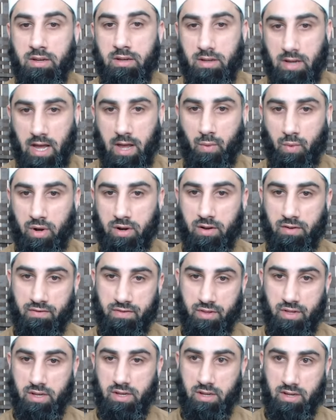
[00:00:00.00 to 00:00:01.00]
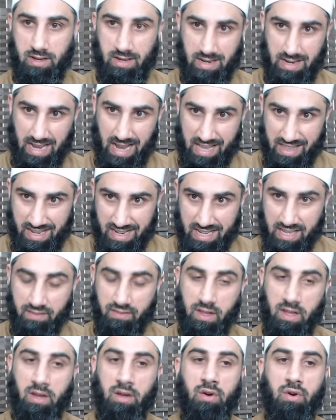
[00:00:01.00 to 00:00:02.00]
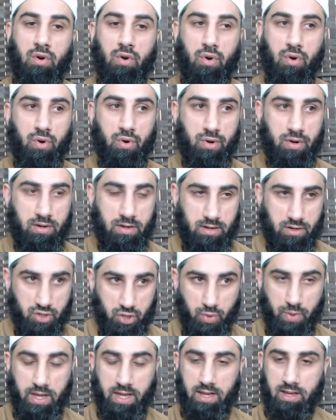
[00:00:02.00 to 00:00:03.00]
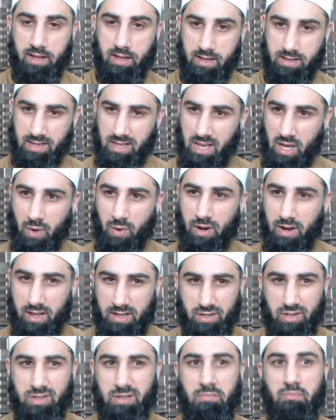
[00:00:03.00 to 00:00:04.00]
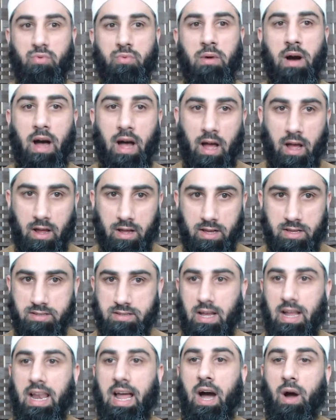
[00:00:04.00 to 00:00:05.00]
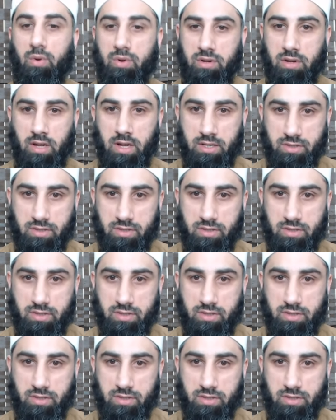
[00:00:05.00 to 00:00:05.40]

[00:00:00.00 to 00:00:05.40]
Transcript: I one of the either leaving or doing is equal. It's just mubah, it's allowed.